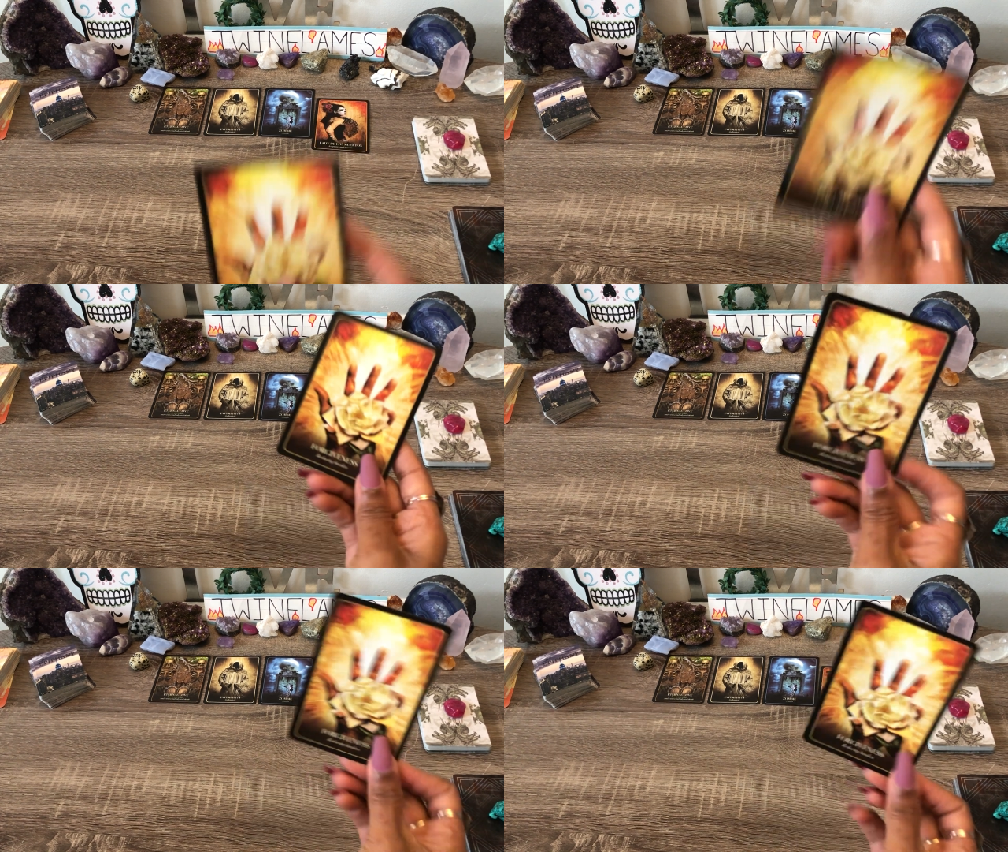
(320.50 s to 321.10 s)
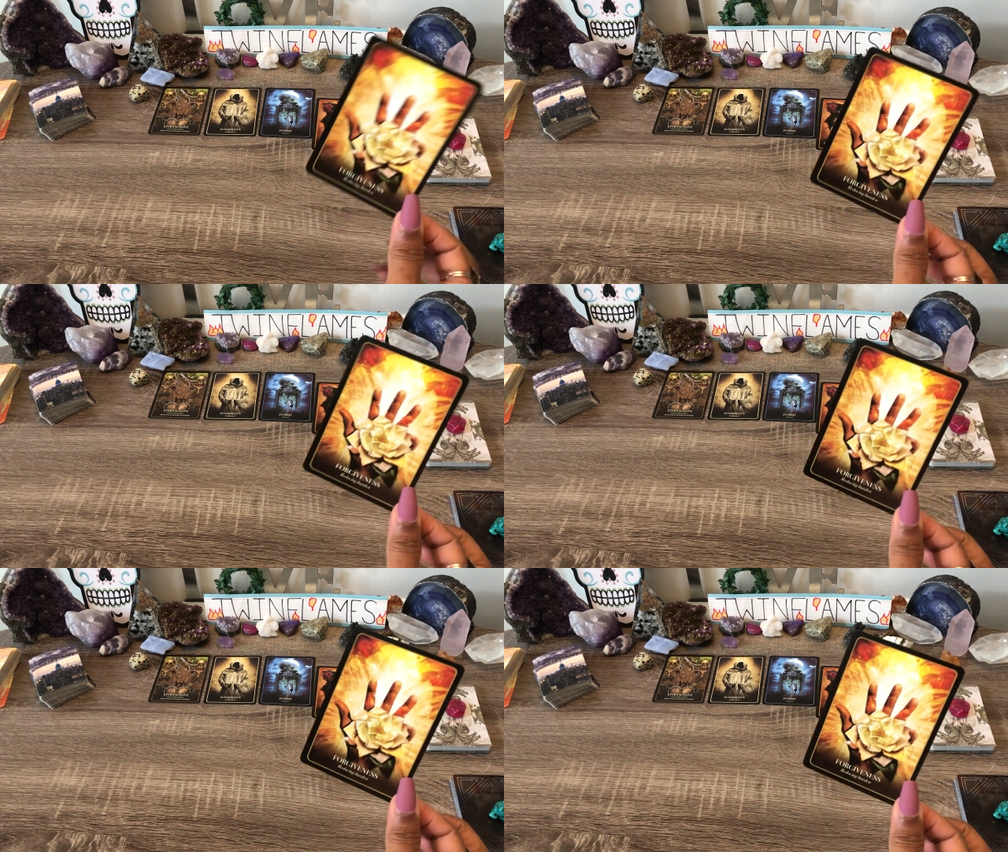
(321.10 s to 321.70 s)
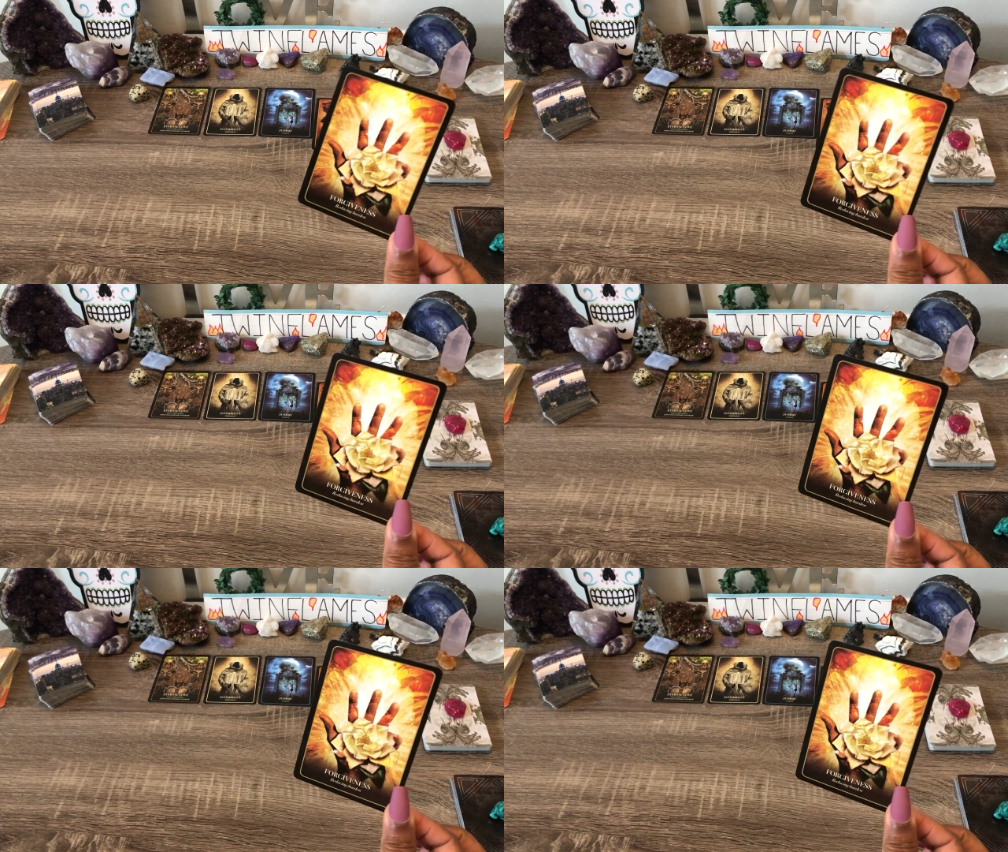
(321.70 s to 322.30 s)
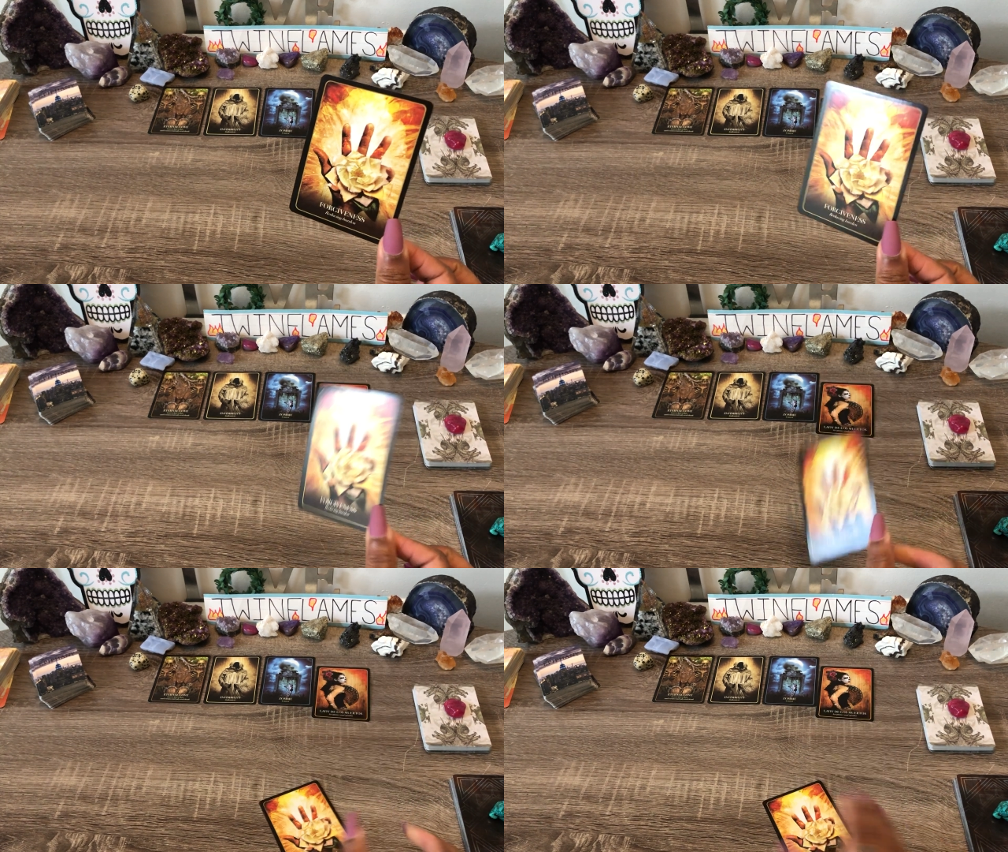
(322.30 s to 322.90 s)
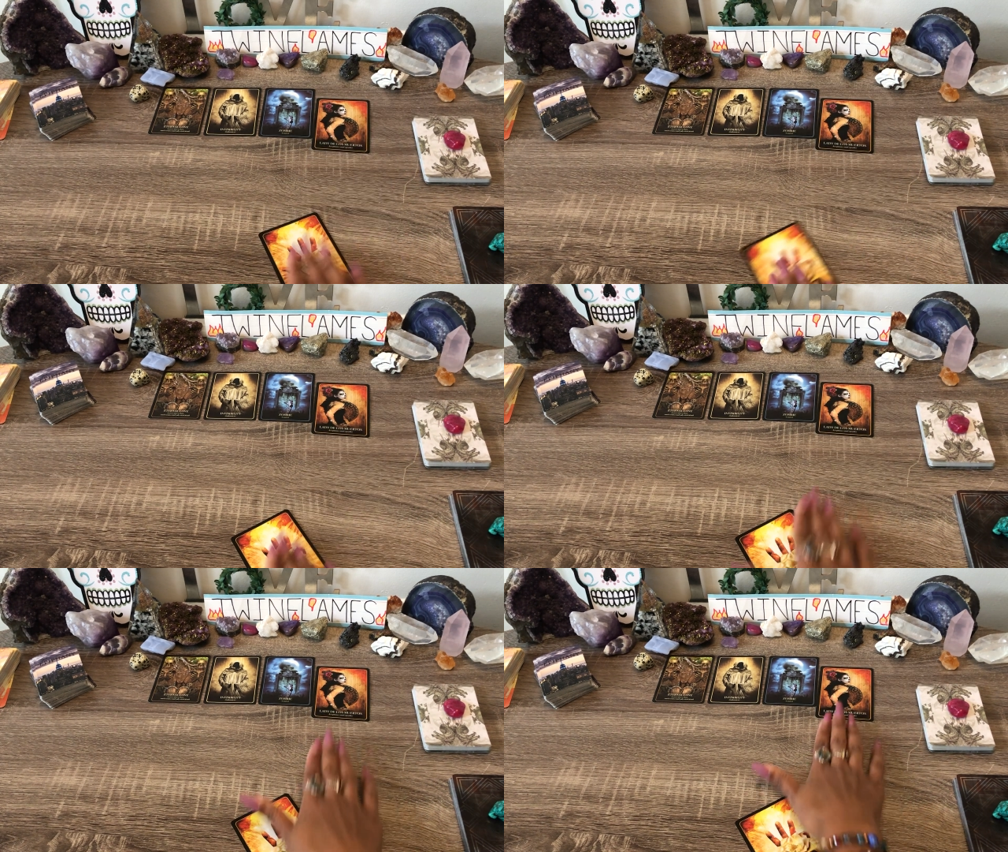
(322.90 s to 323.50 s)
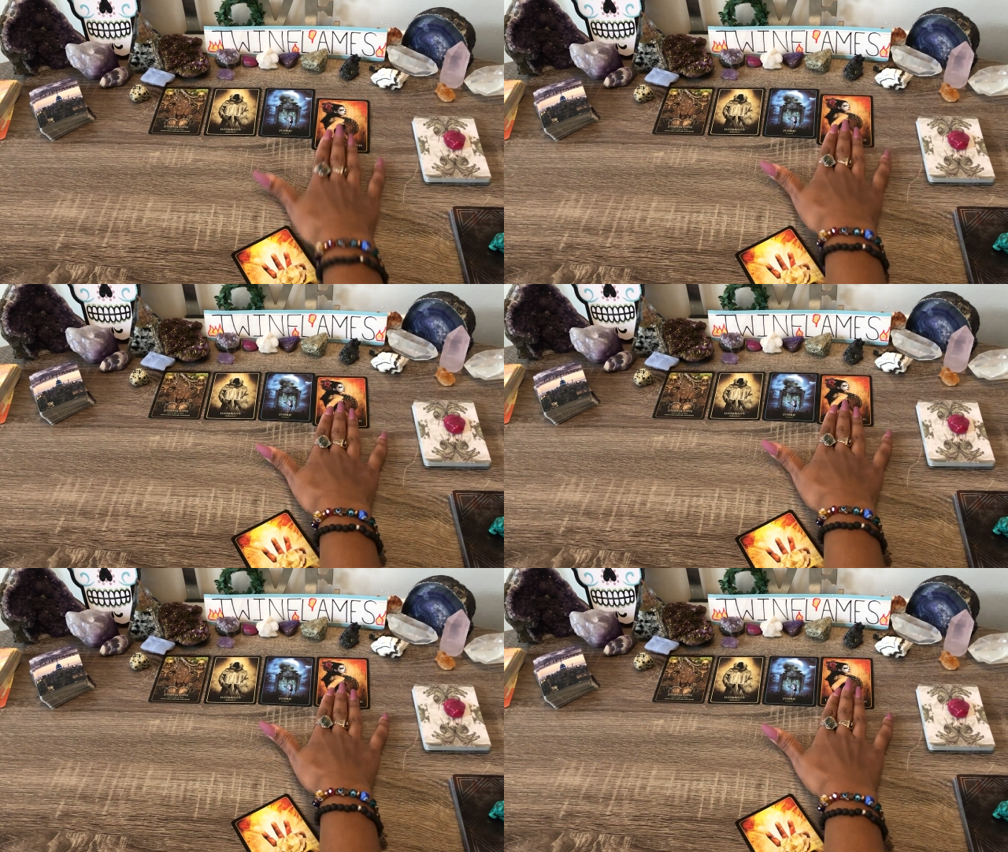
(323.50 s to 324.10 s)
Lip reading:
No face is visible, so there are no lips to read.